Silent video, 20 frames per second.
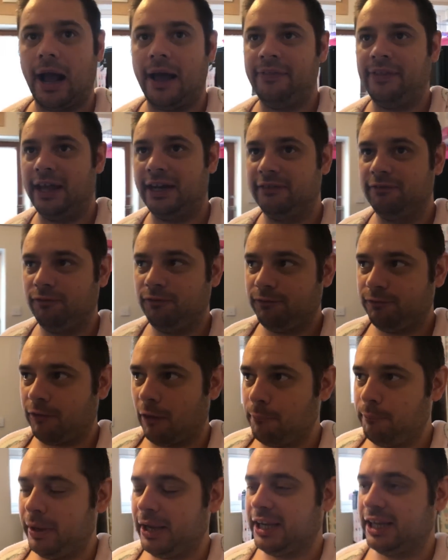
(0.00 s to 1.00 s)
And then
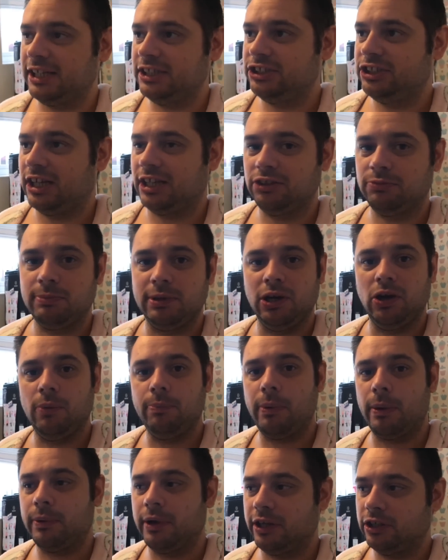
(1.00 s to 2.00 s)
from picking Jasmine
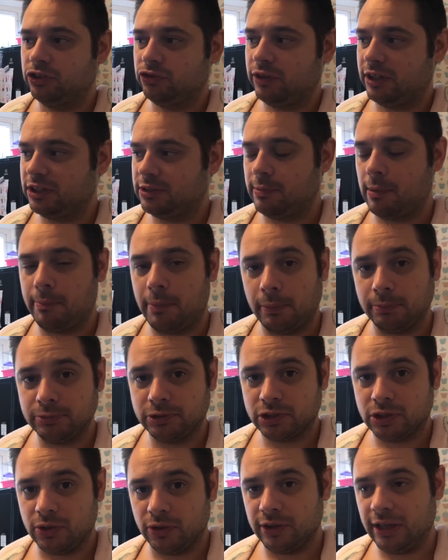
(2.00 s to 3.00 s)
up, I'm going straight to my
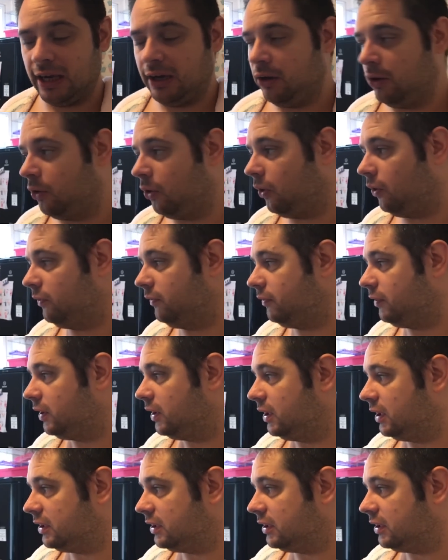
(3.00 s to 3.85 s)
mum's to cut their lawn.